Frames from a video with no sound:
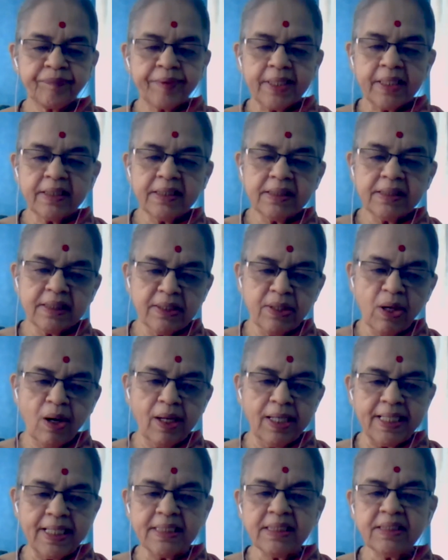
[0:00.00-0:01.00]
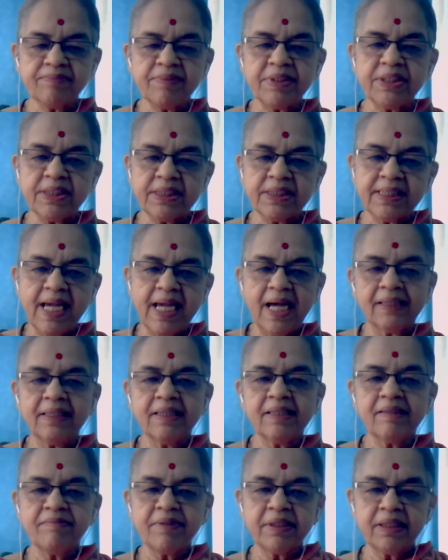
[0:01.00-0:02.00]
it is a knowledge which is
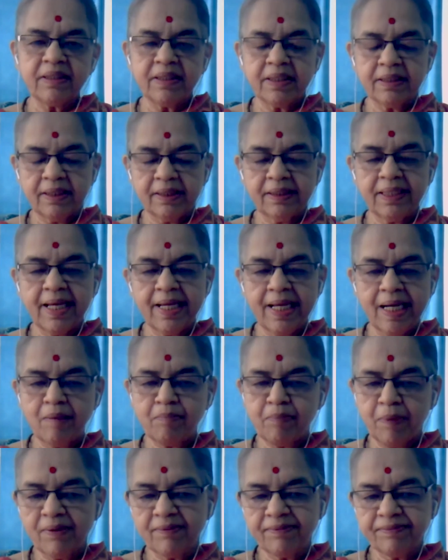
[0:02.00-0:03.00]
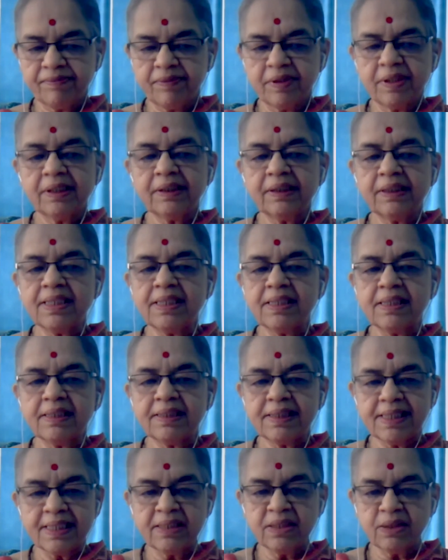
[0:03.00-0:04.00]
gathered with the help of the
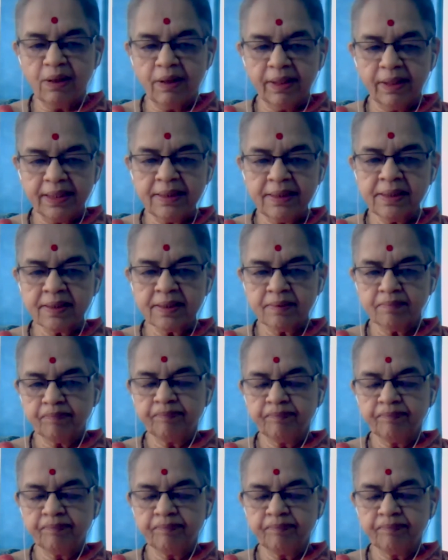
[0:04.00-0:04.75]
sense organs.